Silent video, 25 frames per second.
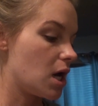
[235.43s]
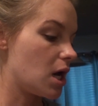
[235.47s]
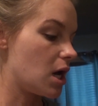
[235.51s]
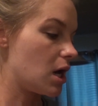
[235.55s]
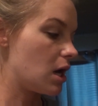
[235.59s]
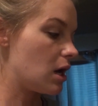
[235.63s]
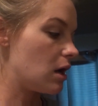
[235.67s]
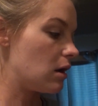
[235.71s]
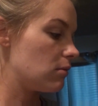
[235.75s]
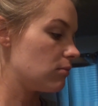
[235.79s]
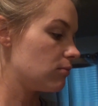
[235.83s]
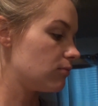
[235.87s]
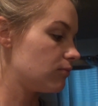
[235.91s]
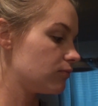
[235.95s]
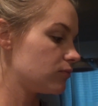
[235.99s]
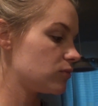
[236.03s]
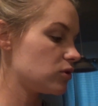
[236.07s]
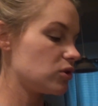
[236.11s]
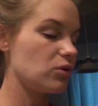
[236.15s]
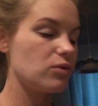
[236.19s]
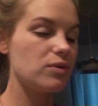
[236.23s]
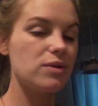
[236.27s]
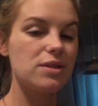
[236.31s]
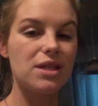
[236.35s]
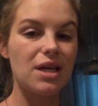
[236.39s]
Um,
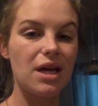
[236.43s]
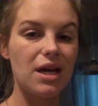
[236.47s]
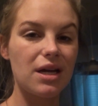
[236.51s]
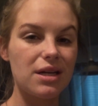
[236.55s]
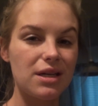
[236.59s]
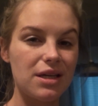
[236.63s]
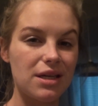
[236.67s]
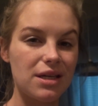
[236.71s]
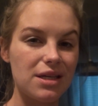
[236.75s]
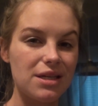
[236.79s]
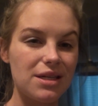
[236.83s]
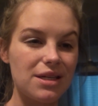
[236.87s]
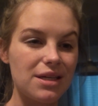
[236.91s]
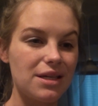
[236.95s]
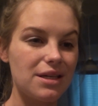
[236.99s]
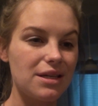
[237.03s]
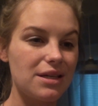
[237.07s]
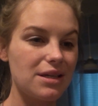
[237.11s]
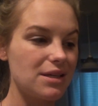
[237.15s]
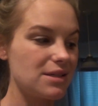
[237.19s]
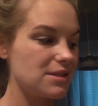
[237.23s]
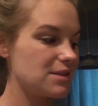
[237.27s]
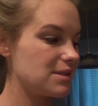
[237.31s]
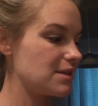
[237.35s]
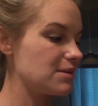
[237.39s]
so he's kind of
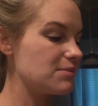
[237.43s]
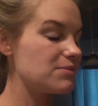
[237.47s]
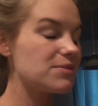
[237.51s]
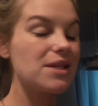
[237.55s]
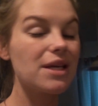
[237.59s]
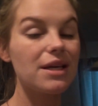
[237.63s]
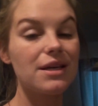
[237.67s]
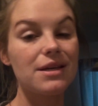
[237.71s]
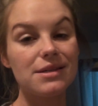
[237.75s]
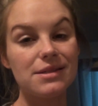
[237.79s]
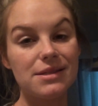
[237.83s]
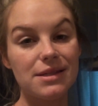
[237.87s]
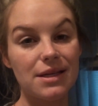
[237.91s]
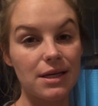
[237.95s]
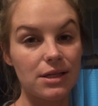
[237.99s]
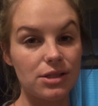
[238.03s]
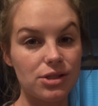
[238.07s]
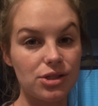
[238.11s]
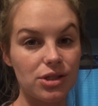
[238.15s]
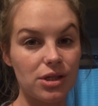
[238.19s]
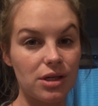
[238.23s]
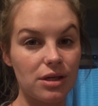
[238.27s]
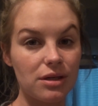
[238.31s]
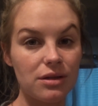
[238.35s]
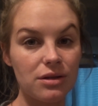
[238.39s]
getting, it seems like he's
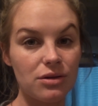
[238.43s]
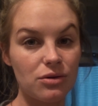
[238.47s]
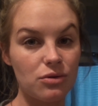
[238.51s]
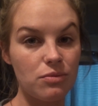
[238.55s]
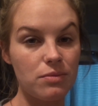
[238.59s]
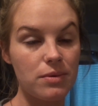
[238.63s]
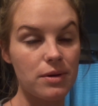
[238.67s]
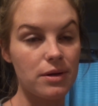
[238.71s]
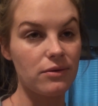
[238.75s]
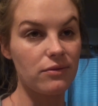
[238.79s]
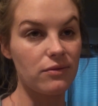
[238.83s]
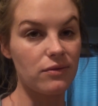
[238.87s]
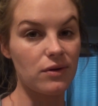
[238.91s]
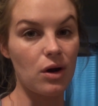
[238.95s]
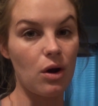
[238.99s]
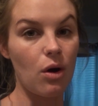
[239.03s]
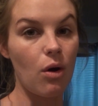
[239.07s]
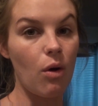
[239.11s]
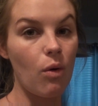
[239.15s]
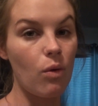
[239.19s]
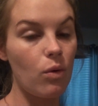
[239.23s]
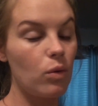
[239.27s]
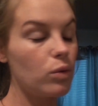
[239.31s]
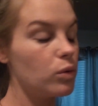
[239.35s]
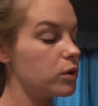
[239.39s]
catching a little bit of a
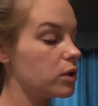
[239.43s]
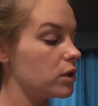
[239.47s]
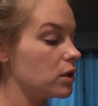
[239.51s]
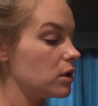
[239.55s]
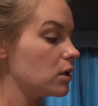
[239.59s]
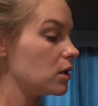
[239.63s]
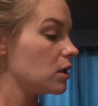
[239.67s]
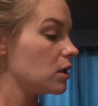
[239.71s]
cold.